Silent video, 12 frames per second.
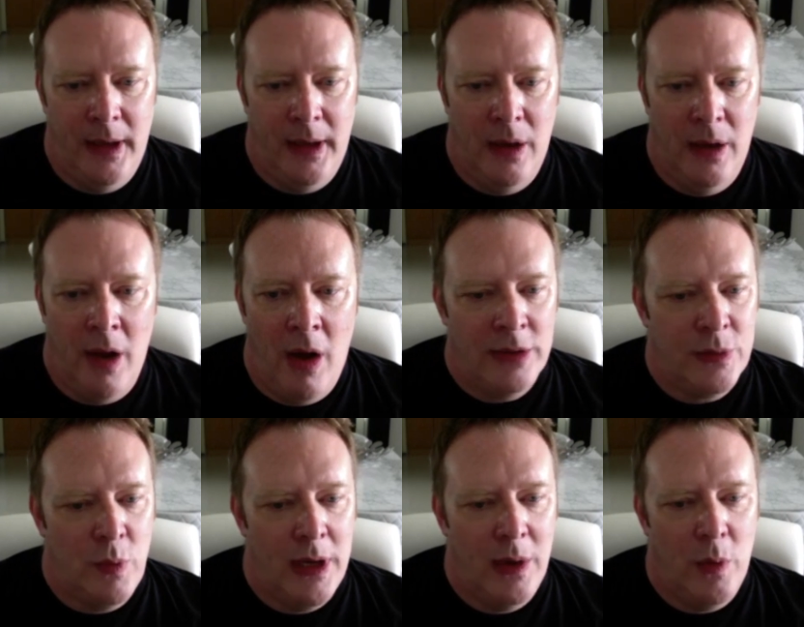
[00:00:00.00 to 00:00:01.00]

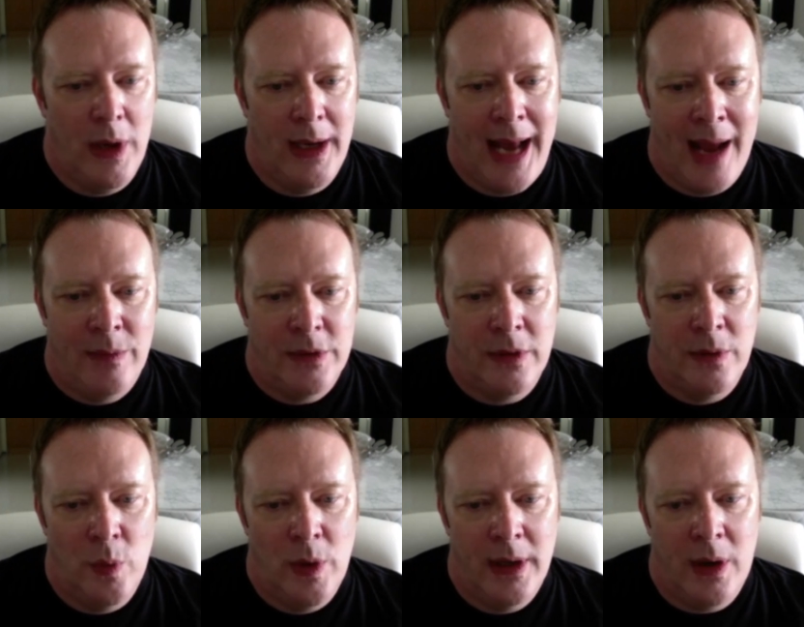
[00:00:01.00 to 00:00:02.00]
Last week, we announced
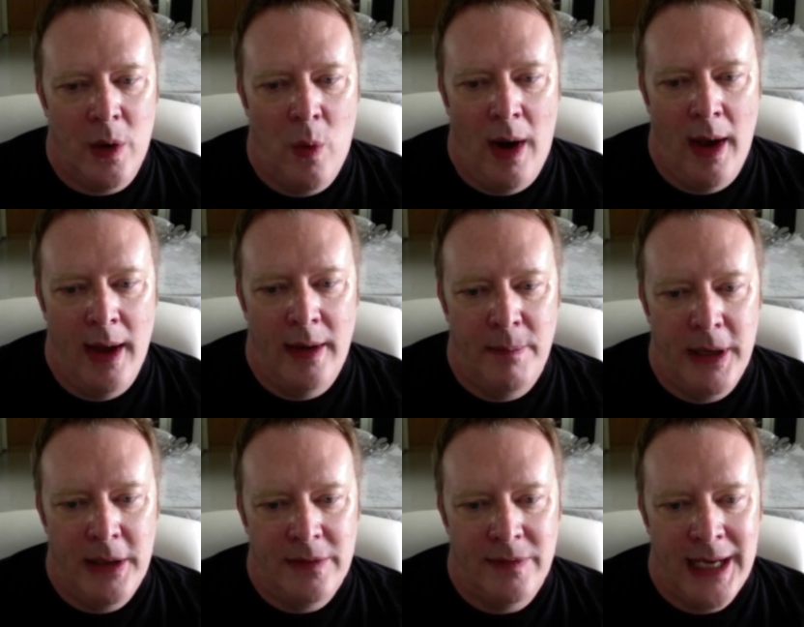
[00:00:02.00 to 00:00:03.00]
that we had acquired a
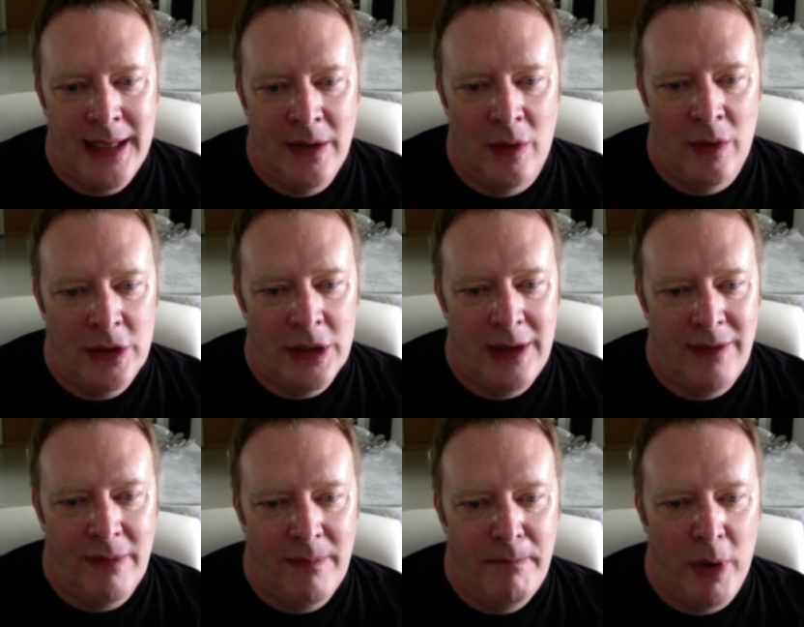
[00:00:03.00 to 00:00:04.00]
piece of technology
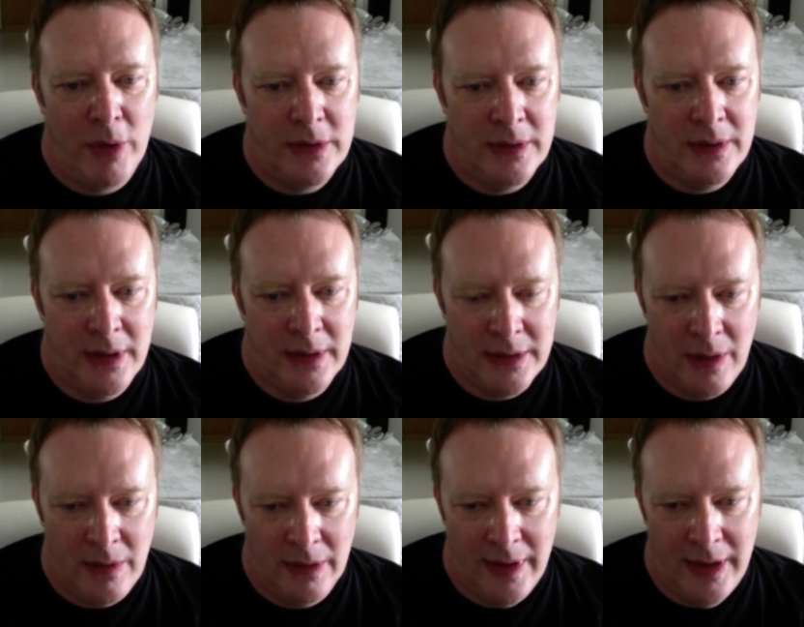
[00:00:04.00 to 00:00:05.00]
from Boston
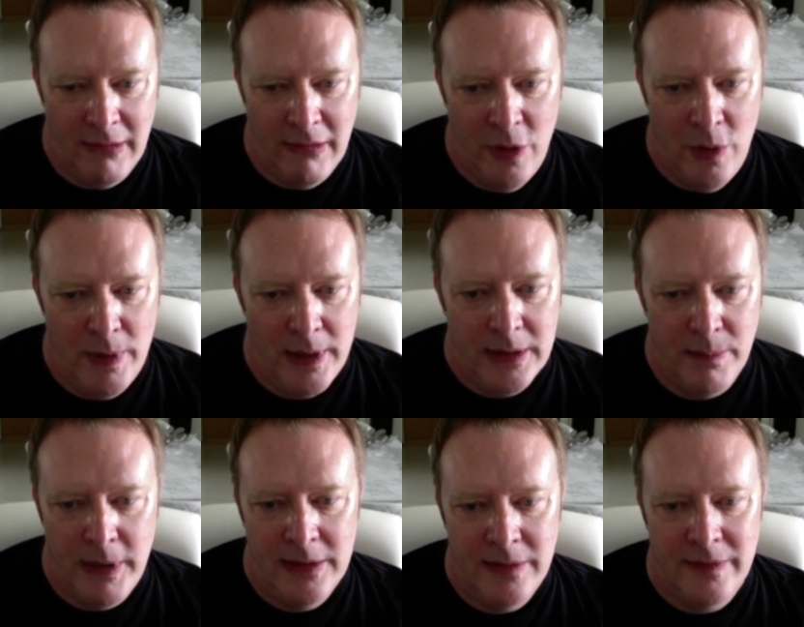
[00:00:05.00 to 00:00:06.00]
Consulting Group. It's a
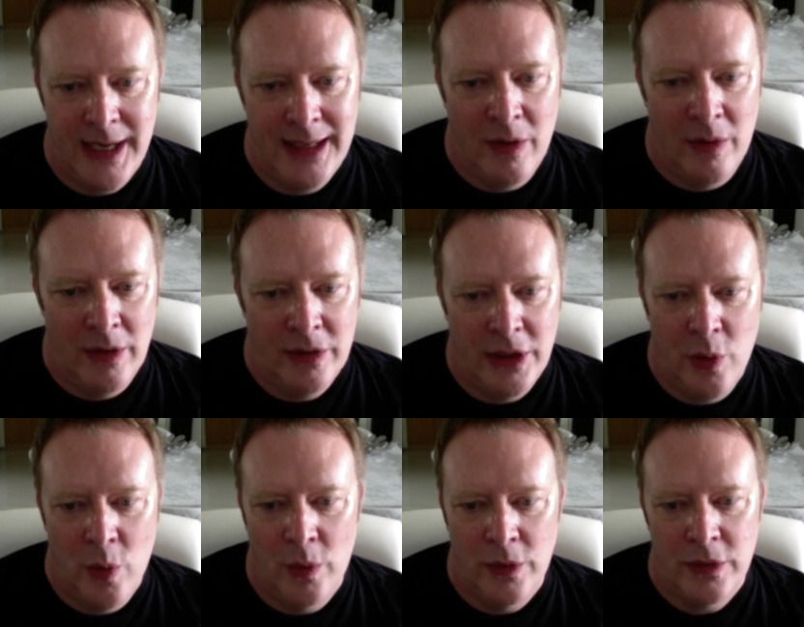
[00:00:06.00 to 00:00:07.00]
piece of technology
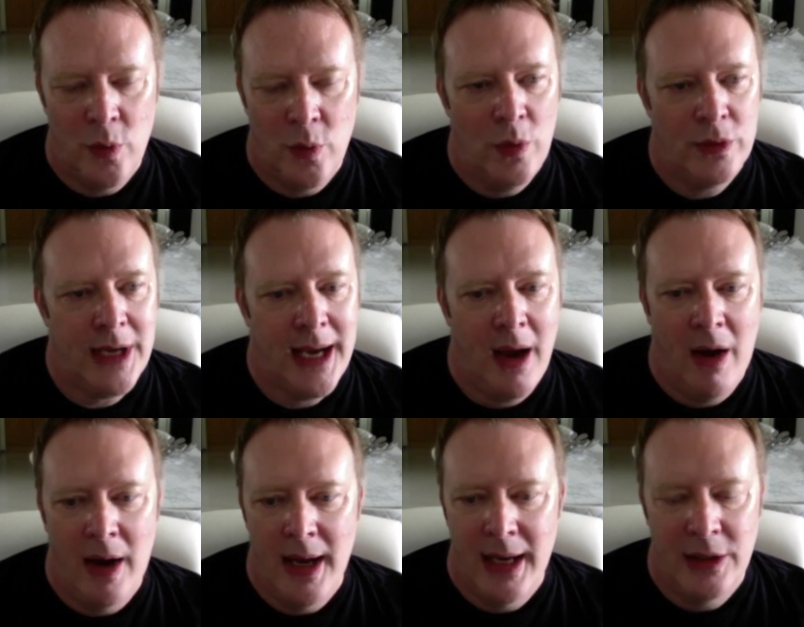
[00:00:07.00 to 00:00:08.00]
called Source
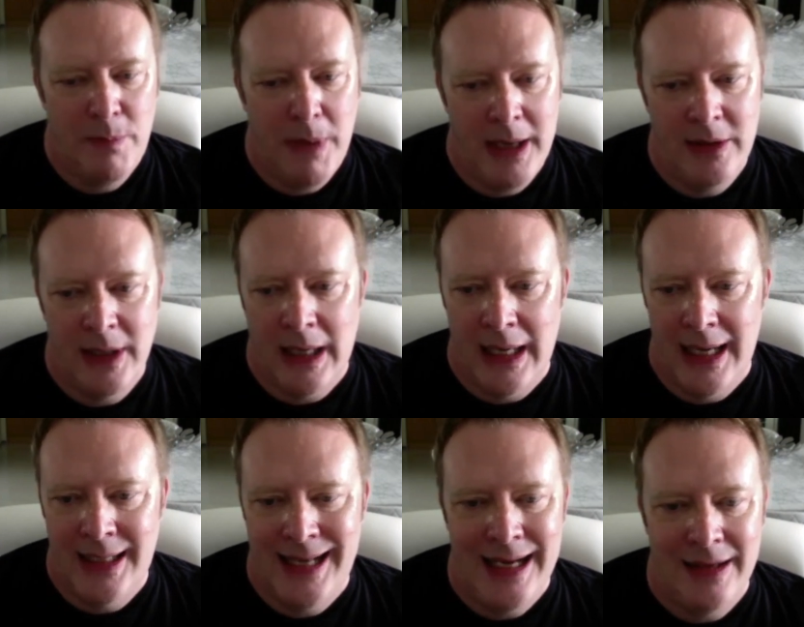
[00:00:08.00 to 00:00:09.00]
AI. It's basically
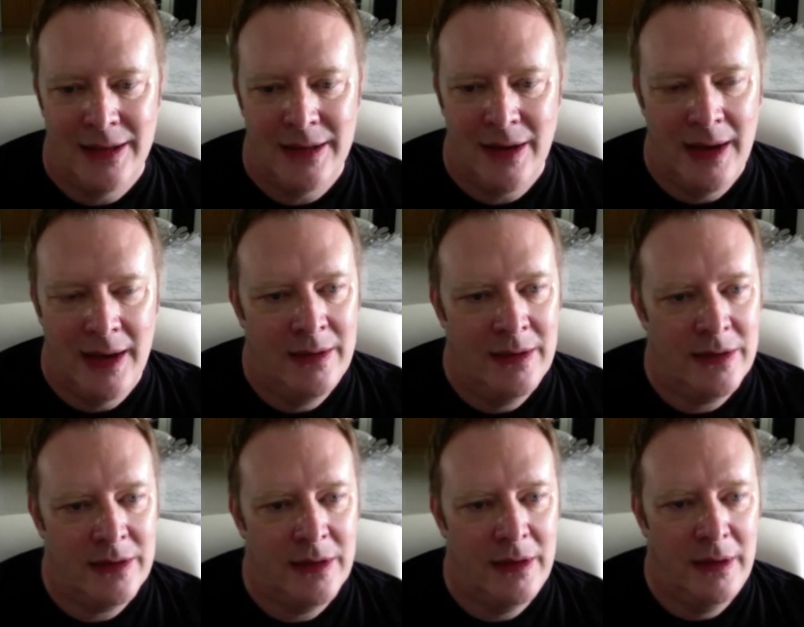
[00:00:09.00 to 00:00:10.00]
a data
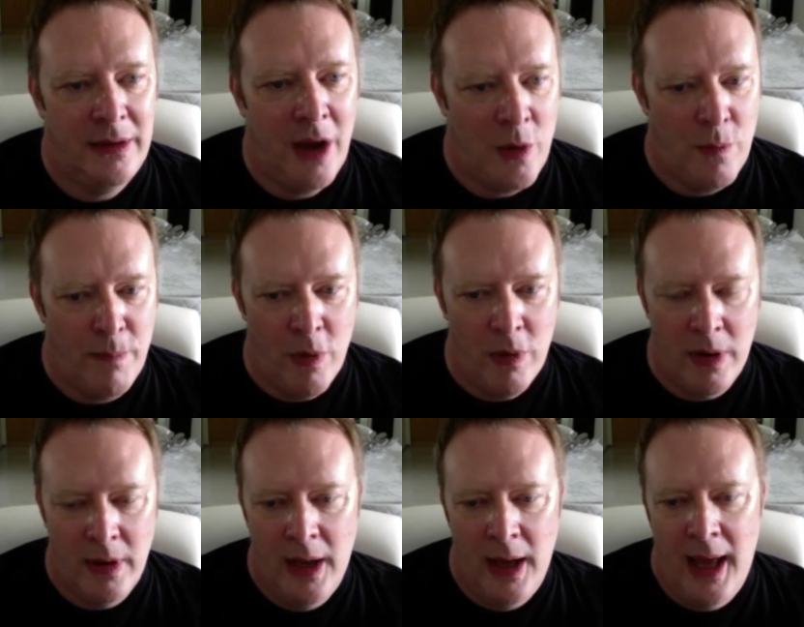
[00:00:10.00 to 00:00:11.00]
science notebook.
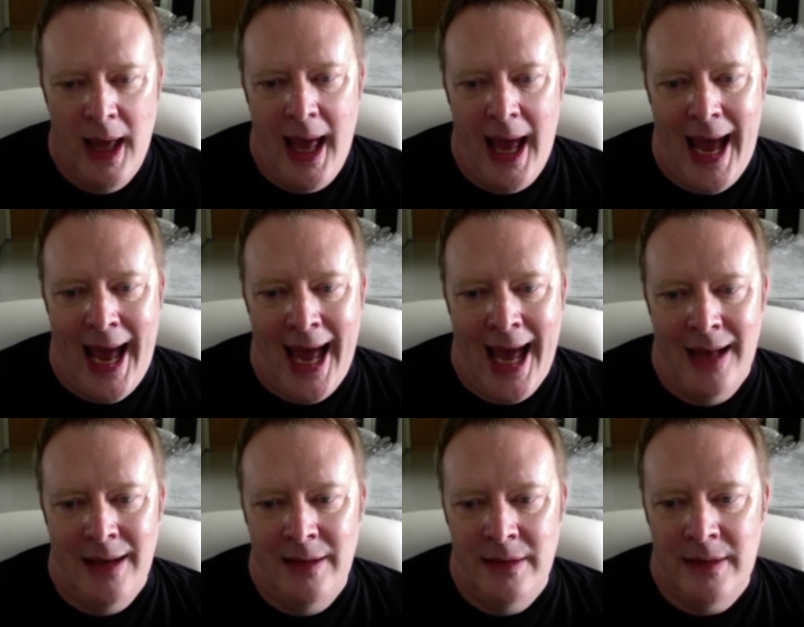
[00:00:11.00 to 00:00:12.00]

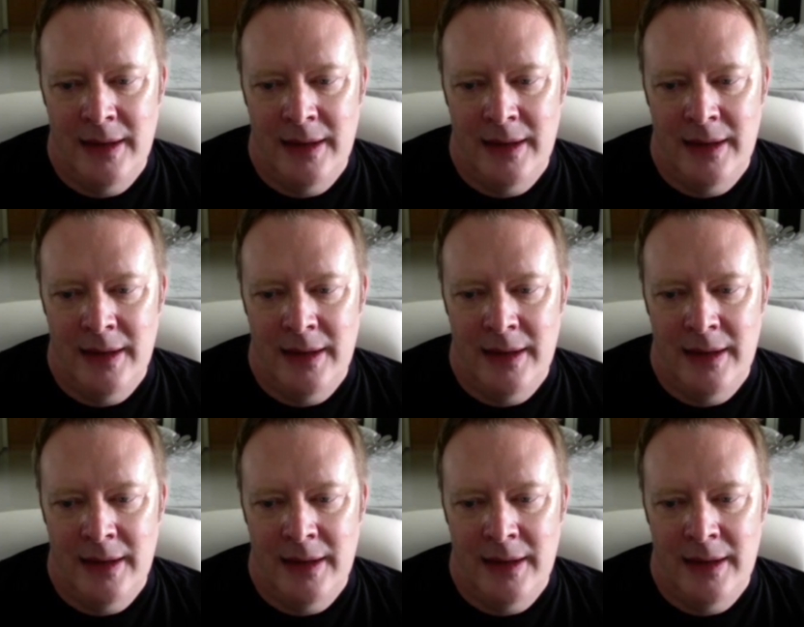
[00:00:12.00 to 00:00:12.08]
And,